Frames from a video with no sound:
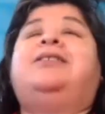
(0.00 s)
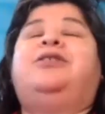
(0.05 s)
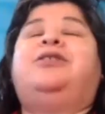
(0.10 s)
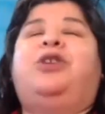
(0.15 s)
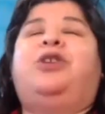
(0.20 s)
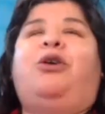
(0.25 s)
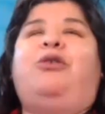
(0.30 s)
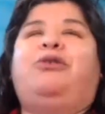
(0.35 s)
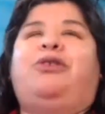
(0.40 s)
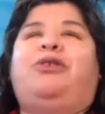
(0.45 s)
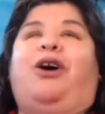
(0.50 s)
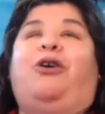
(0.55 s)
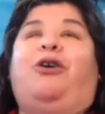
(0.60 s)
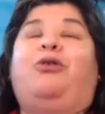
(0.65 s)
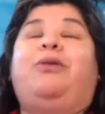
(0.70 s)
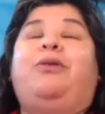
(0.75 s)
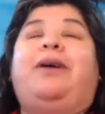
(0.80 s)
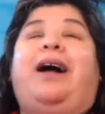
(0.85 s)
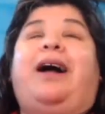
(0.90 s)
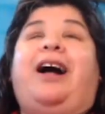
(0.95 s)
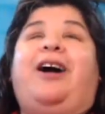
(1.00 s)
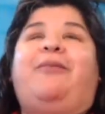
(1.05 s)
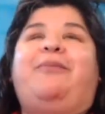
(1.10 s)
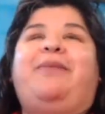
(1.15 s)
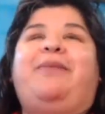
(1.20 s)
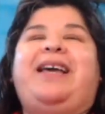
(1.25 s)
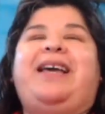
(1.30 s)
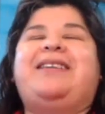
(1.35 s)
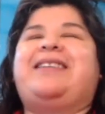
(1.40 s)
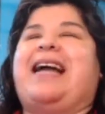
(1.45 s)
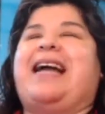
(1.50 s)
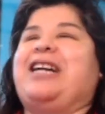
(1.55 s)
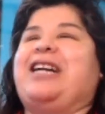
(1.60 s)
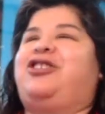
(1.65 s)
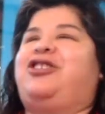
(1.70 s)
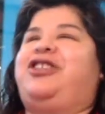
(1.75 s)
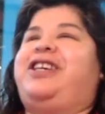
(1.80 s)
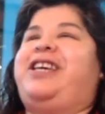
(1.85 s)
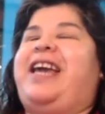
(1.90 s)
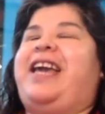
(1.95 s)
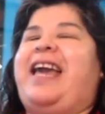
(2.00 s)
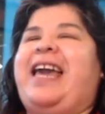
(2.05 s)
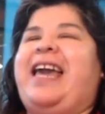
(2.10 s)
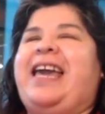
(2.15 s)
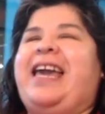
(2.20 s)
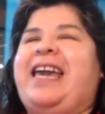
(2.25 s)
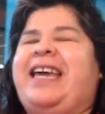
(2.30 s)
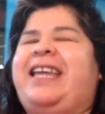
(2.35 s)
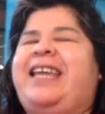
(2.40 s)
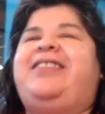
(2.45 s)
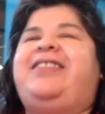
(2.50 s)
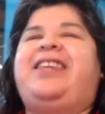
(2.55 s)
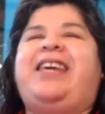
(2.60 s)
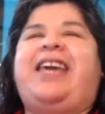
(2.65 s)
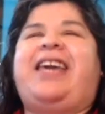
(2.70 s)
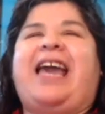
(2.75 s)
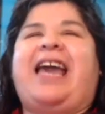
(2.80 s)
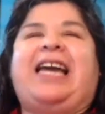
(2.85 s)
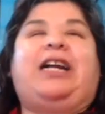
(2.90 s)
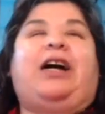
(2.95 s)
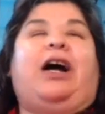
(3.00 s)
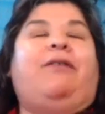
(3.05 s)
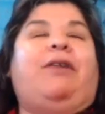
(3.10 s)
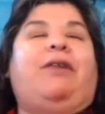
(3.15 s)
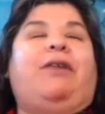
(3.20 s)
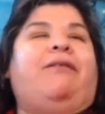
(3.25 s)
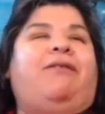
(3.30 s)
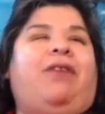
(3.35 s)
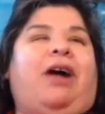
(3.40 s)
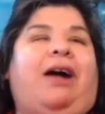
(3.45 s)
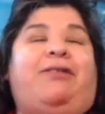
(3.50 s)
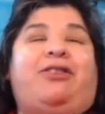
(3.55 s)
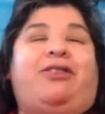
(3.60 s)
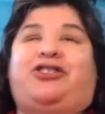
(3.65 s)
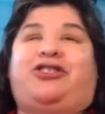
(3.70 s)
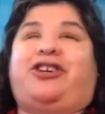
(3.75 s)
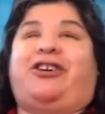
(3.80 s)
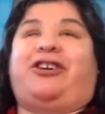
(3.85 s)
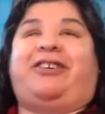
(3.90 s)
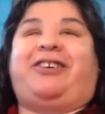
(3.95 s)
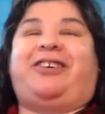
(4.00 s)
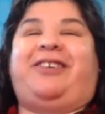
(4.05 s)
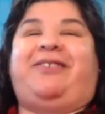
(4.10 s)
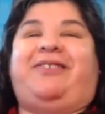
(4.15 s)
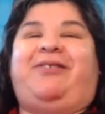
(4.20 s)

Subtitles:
logo is actually the head of a shark.